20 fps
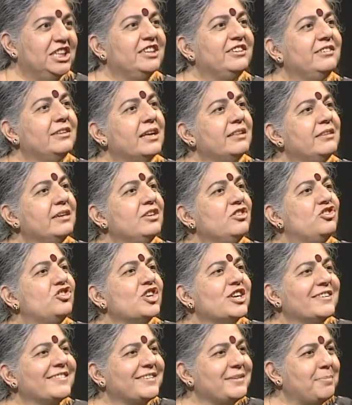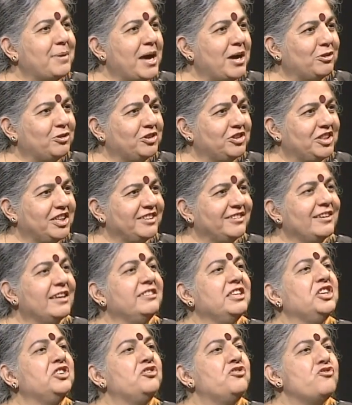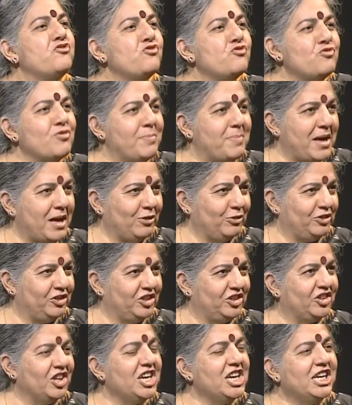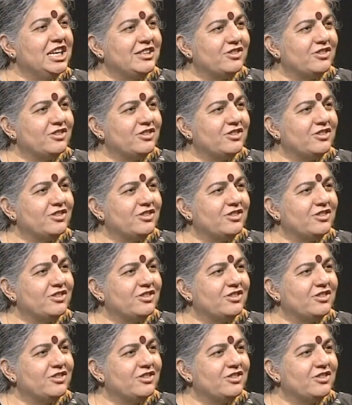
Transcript: There's nothing just about it. There's nothing true about it.